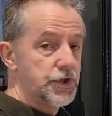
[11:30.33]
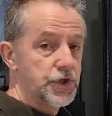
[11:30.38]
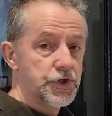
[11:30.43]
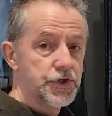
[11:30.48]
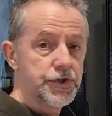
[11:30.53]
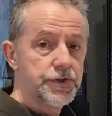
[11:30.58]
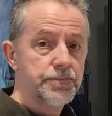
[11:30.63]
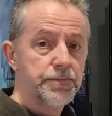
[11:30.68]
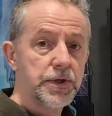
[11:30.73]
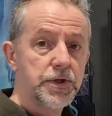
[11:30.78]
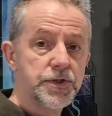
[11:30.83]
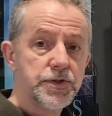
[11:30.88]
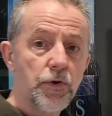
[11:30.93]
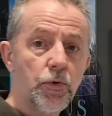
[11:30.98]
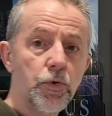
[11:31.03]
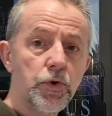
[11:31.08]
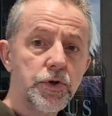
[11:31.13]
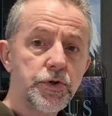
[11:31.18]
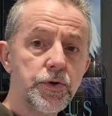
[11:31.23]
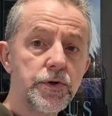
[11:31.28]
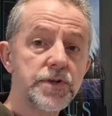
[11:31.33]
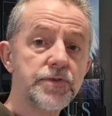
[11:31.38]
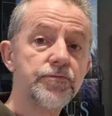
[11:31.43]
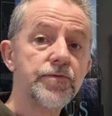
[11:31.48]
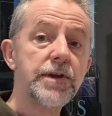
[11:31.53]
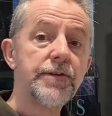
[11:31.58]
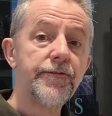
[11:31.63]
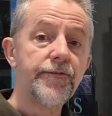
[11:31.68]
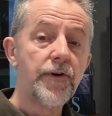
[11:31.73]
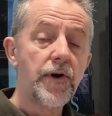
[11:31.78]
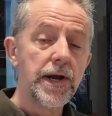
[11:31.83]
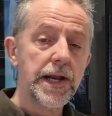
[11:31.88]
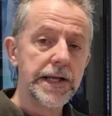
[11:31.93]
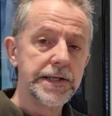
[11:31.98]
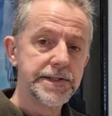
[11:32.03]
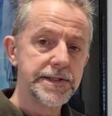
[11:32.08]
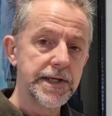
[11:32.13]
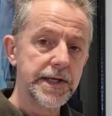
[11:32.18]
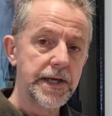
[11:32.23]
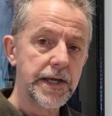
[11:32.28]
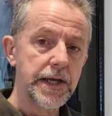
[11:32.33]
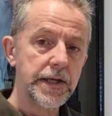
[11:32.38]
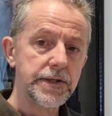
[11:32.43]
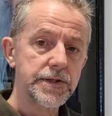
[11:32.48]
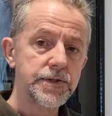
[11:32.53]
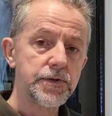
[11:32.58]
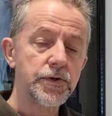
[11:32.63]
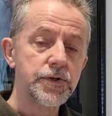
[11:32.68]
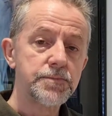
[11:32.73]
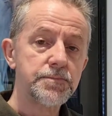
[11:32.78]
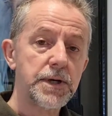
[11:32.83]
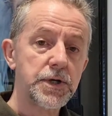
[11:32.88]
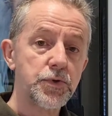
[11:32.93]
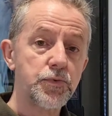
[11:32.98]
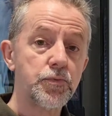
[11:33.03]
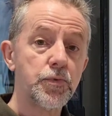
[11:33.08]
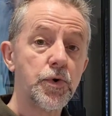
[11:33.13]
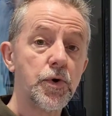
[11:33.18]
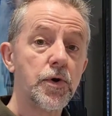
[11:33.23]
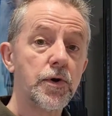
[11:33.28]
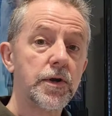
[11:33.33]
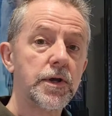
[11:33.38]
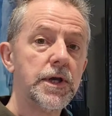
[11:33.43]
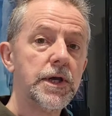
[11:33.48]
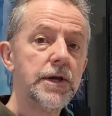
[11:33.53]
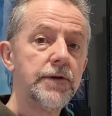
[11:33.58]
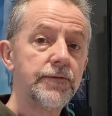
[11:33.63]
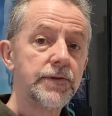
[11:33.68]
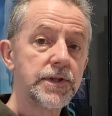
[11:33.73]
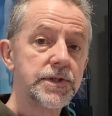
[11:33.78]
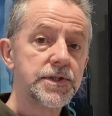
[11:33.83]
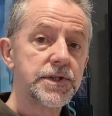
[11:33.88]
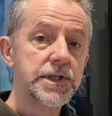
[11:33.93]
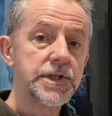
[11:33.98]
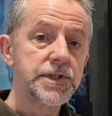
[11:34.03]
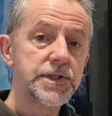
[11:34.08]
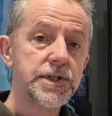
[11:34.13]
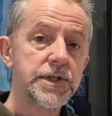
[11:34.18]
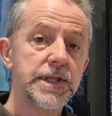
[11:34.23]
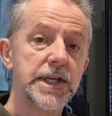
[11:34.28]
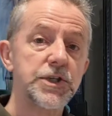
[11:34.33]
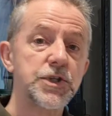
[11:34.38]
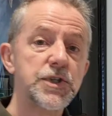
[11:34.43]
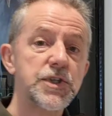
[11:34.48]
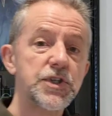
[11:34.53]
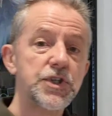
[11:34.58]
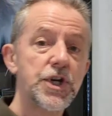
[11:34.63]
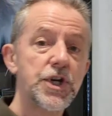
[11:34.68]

just because all you're doing is refinancing here. There's not as much work for the solicitor. They're just